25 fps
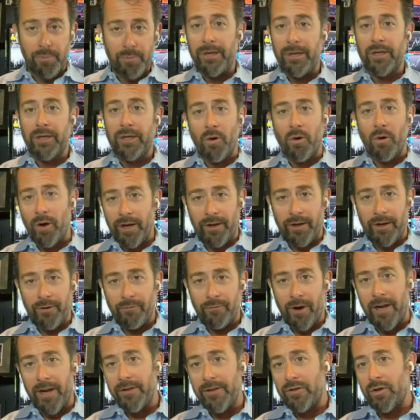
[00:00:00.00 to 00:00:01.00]
to Bitcoin,
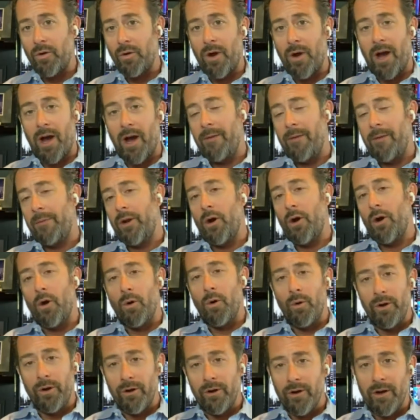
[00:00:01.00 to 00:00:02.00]
right? So I am an
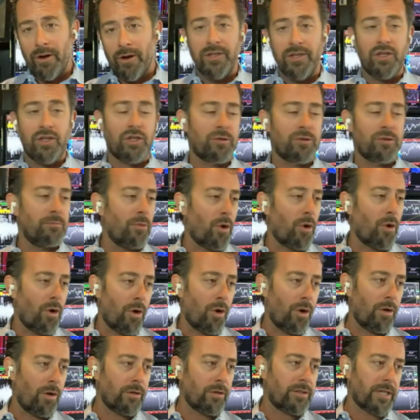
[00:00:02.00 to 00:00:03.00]
owner in
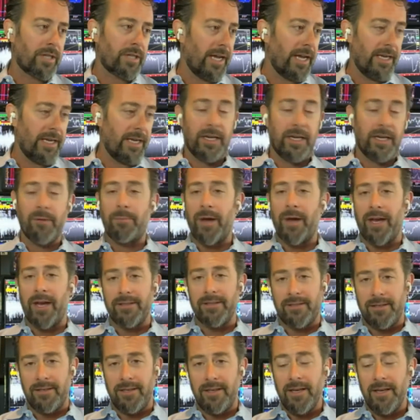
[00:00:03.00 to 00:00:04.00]
small, tiny
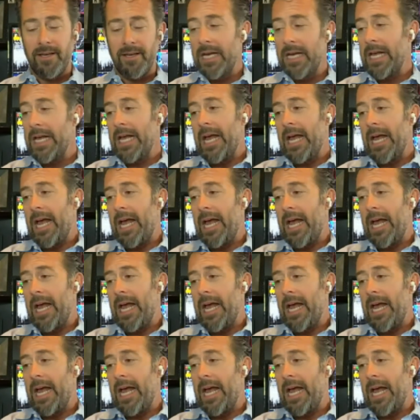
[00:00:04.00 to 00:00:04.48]
capacity.